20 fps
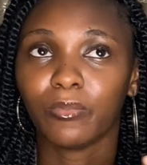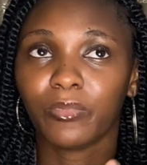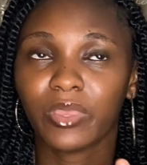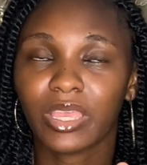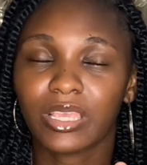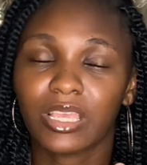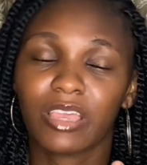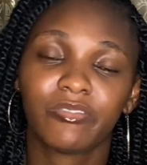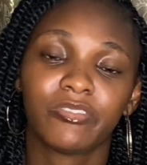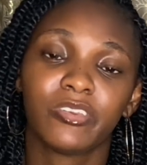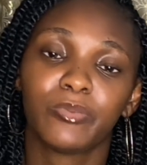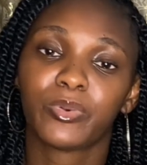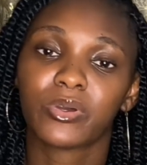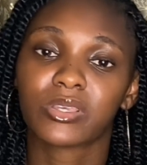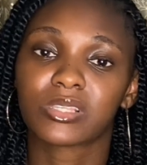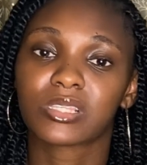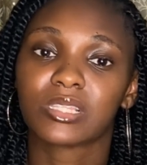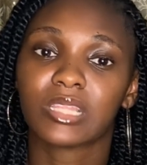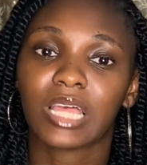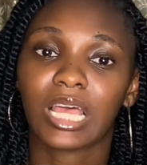heavy
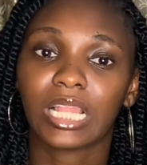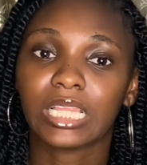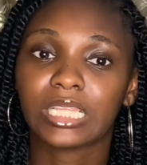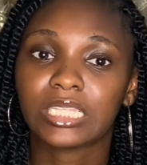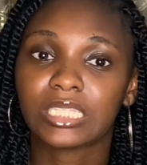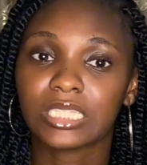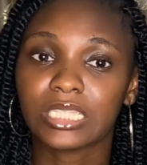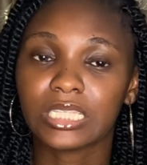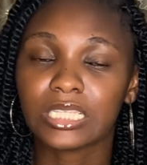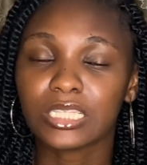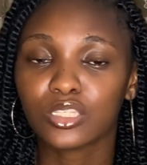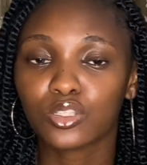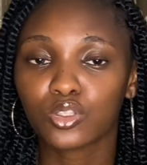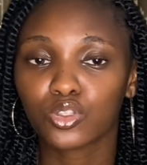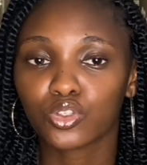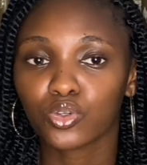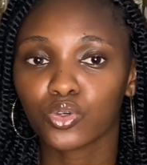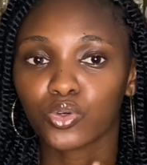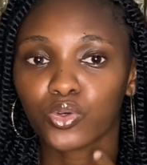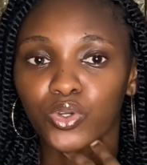personalities,
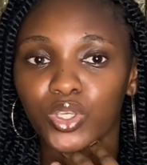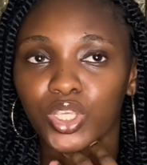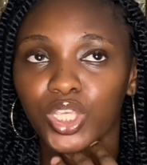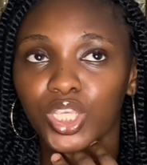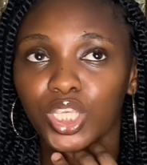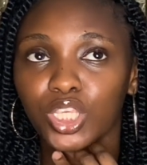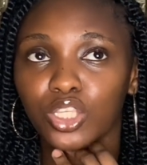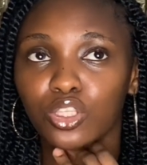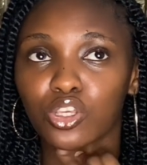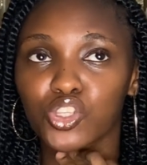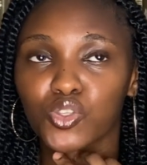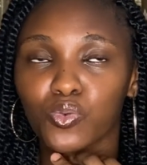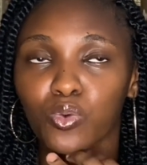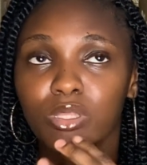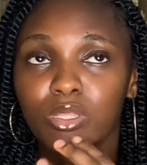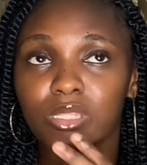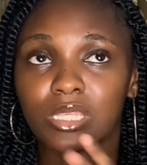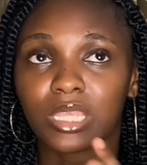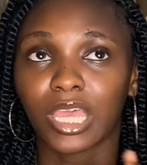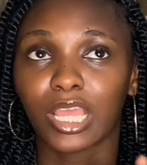so he doesn't want
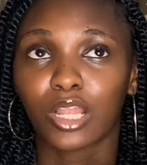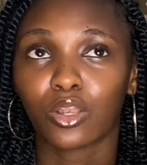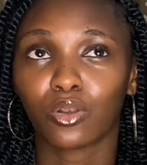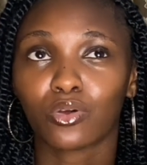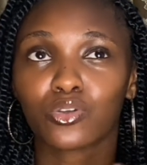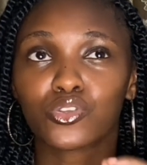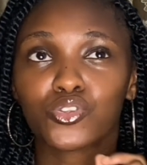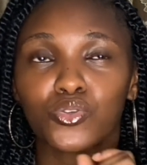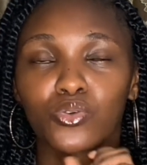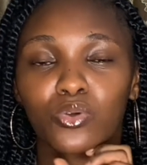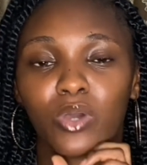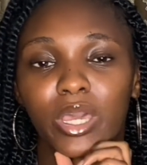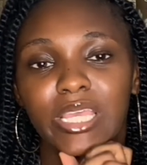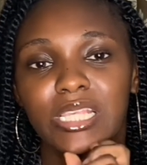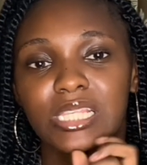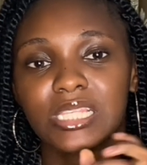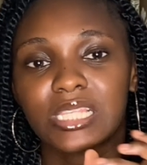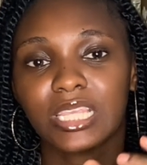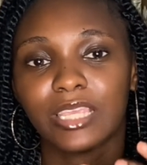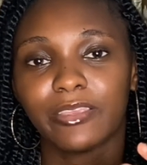to get lost, so
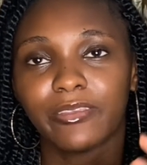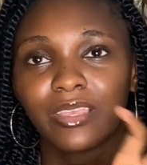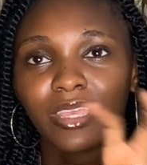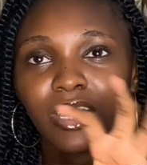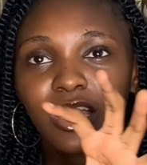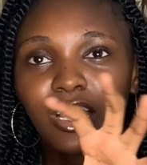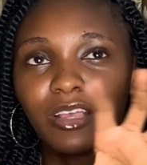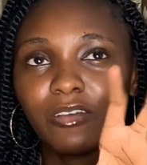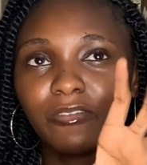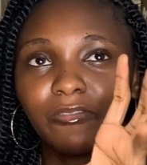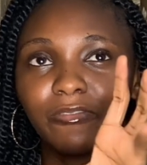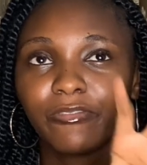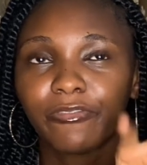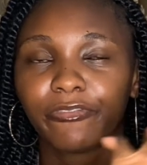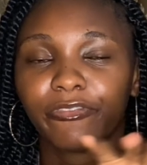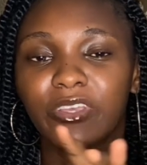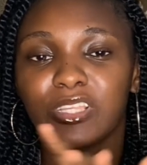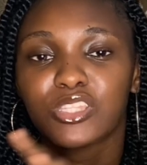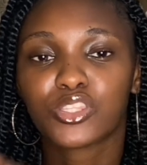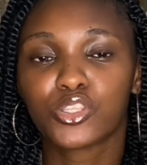hence he
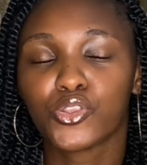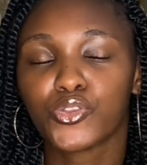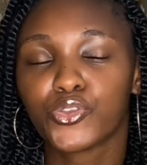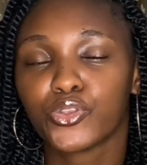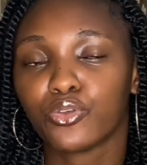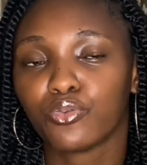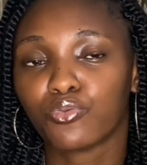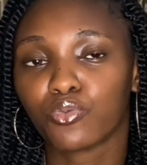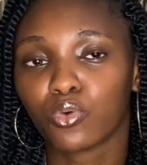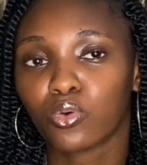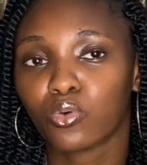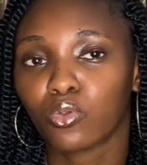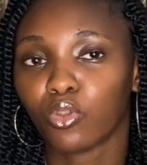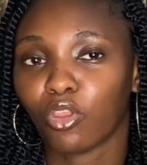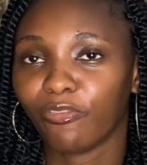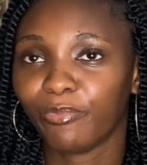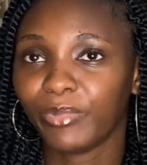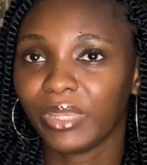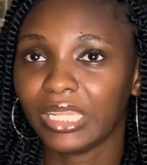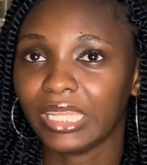fits into the role
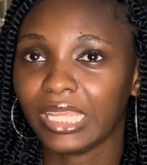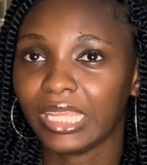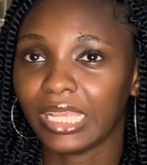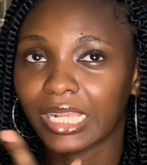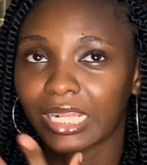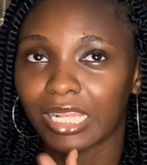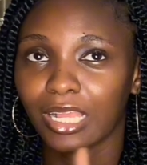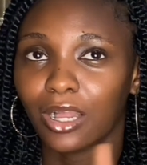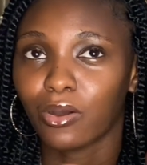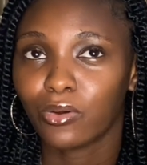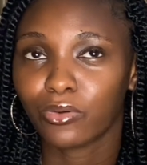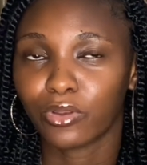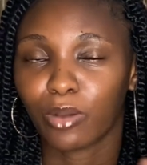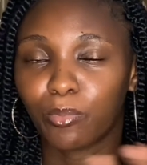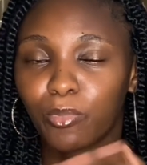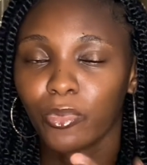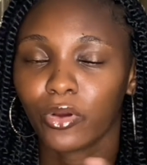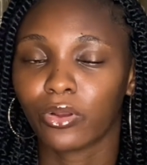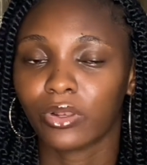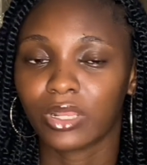of being a clown and
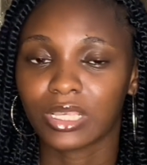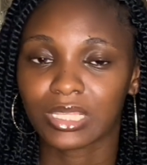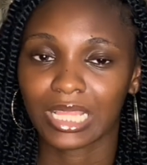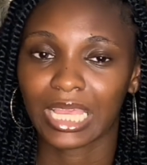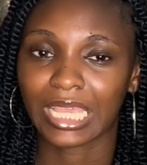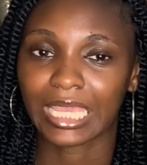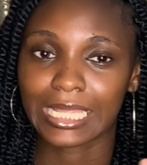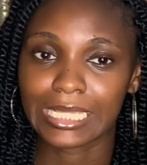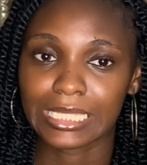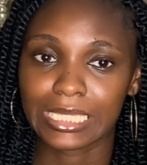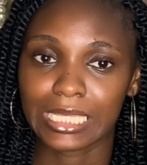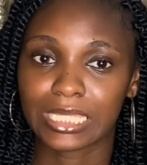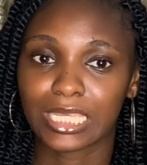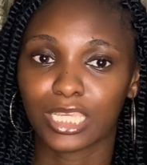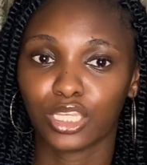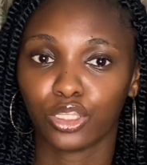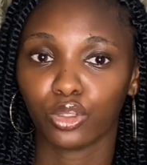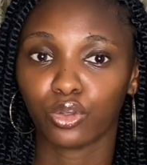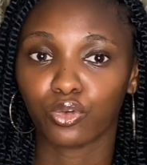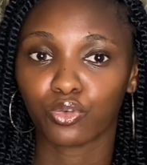more or less like entertain
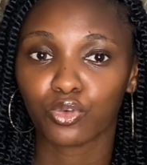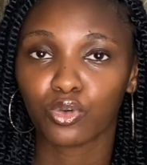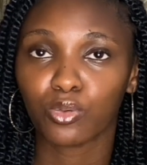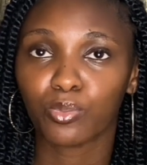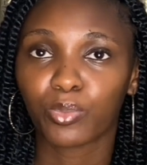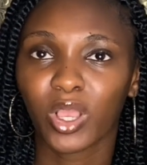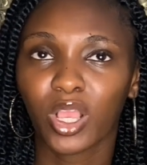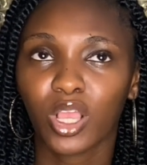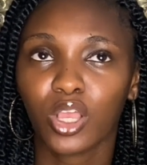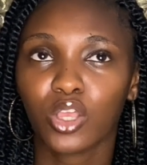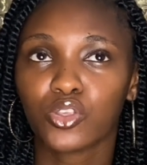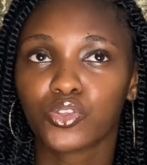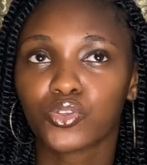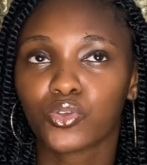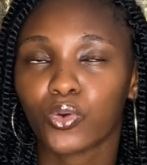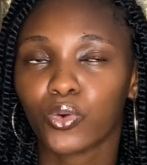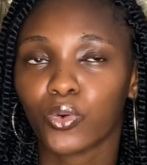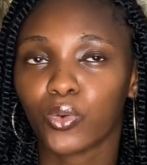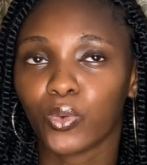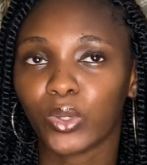the group,
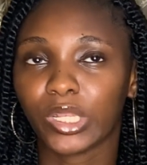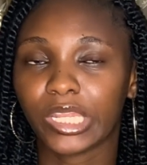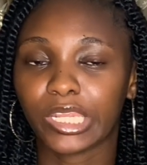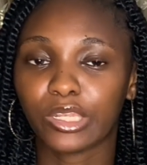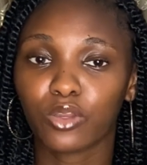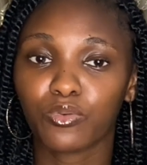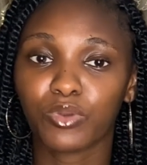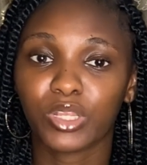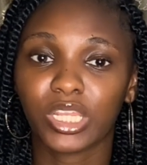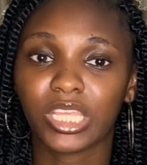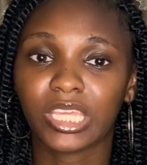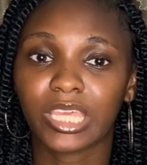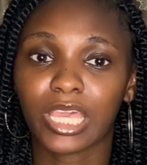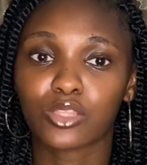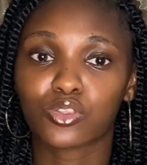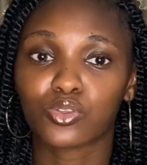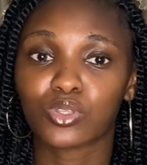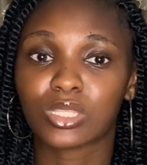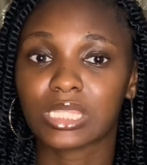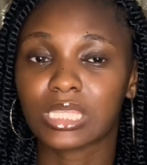so they don't really get to
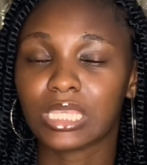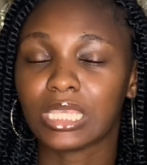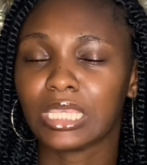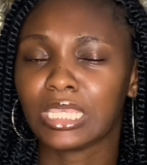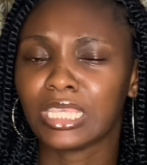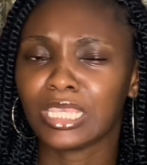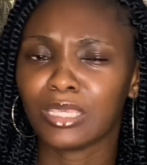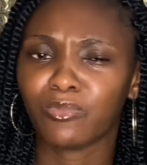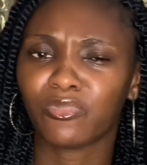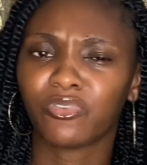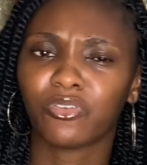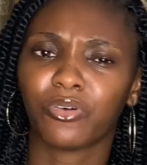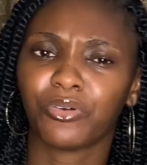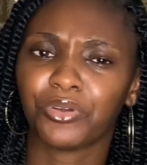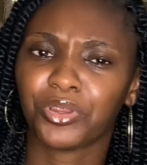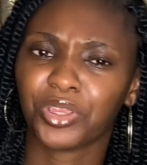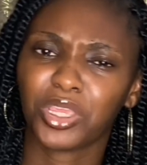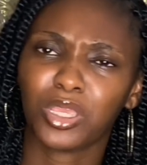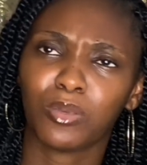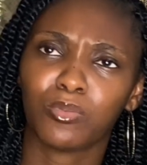see him for
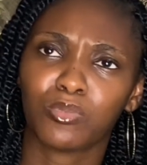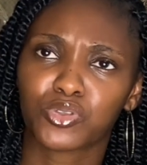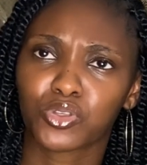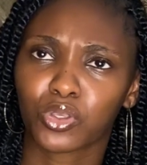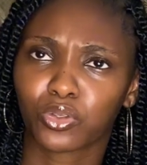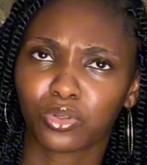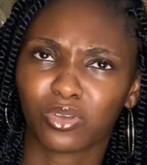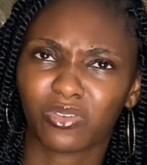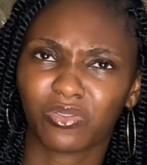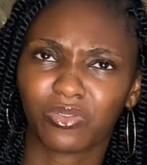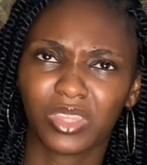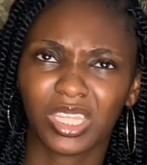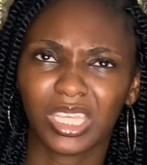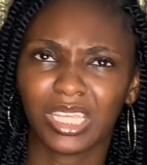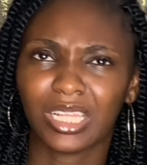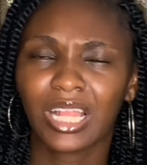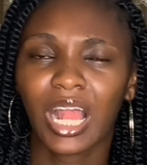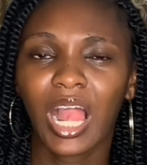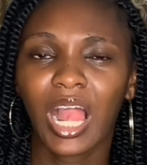him, sort of thing.